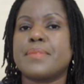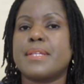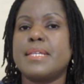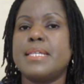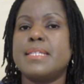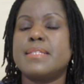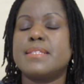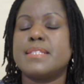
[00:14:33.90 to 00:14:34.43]

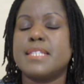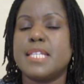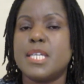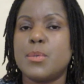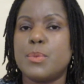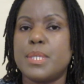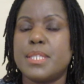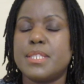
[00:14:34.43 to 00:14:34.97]
is
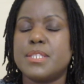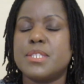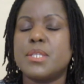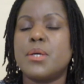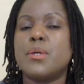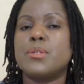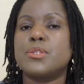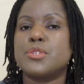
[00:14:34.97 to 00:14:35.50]
seaweed.
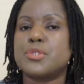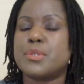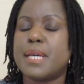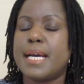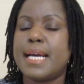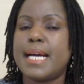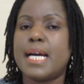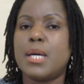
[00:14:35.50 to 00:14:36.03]
So
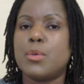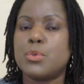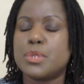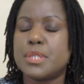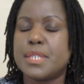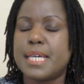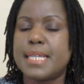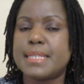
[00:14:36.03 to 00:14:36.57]
try out
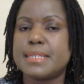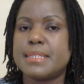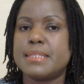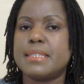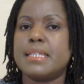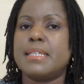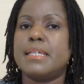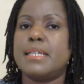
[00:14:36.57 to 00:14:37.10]
that
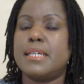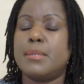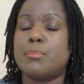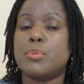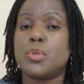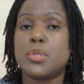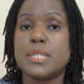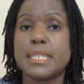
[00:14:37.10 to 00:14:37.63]

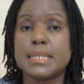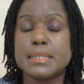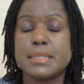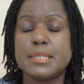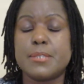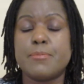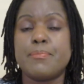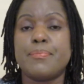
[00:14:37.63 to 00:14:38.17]
product,
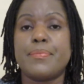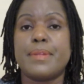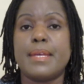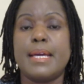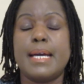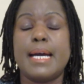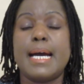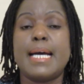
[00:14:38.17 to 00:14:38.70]

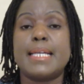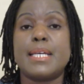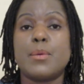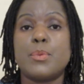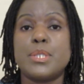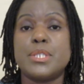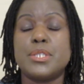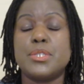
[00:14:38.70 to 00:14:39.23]
and I
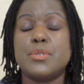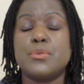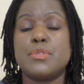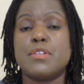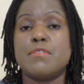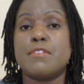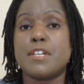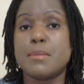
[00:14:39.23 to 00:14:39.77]
wish you
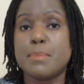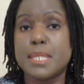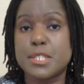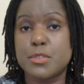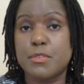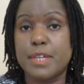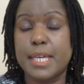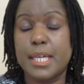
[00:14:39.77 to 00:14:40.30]
the very
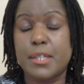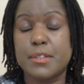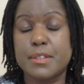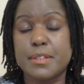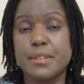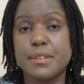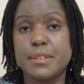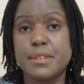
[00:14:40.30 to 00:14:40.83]
best of
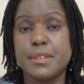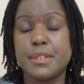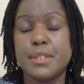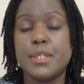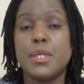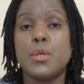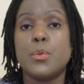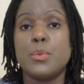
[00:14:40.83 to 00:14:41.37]
health.
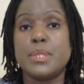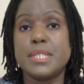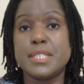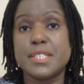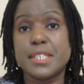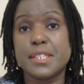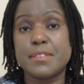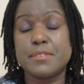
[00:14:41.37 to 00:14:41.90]
We
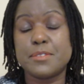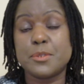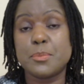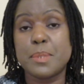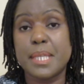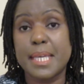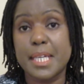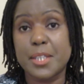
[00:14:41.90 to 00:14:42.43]
deserve to
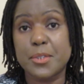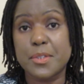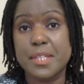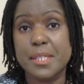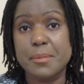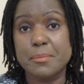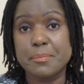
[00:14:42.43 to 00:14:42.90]
be healthy.